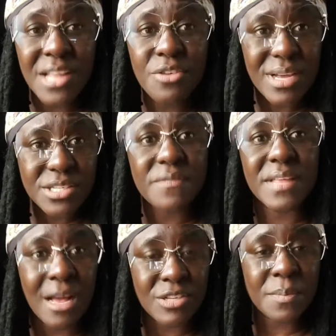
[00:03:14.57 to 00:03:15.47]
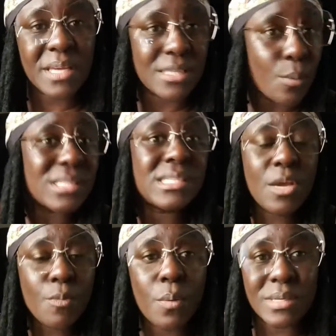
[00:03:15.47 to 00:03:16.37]
And the rest of the housemates, they were
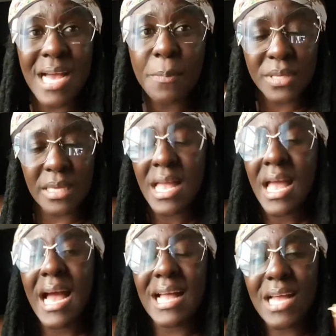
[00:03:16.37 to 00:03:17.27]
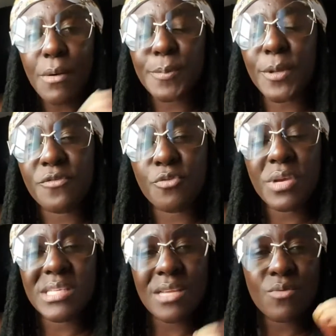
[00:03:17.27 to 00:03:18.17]
seeing what was happening, and that was part of the
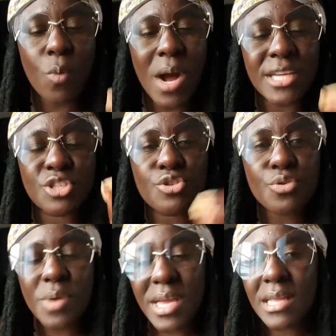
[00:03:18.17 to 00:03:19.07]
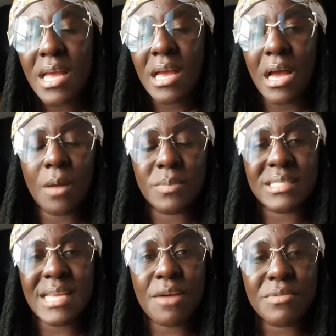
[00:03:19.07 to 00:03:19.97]
reason why during
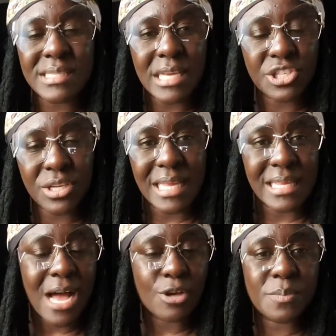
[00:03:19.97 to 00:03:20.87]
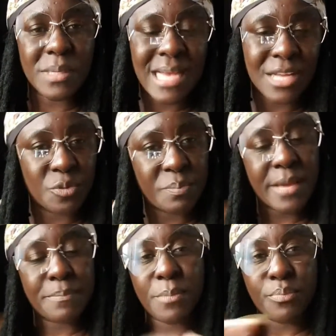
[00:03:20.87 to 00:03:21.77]
the diary session that the housemates had to
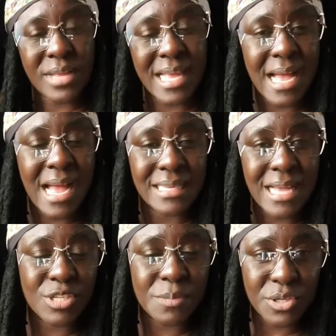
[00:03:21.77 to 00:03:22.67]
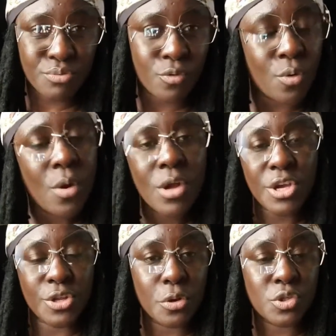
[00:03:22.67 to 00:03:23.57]
play Big Brother and housemate role,
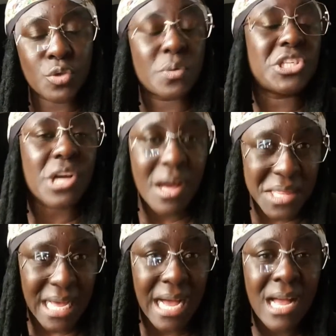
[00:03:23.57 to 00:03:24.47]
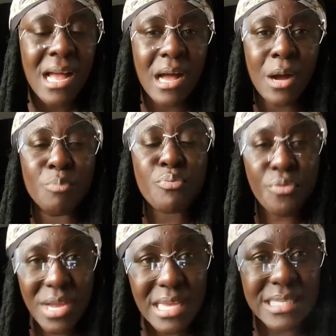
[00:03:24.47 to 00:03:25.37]
you know, to each other,
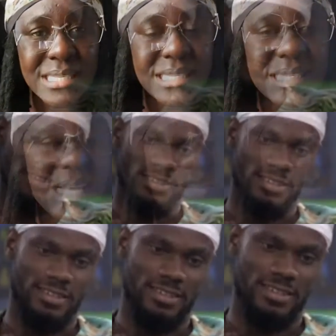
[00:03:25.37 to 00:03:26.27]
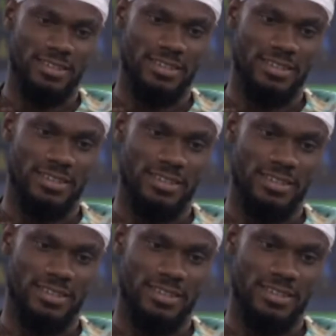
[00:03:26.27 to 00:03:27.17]
Prince said to Erica
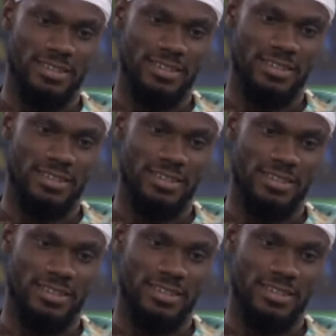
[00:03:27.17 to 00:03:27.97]
yesterday, because Erica was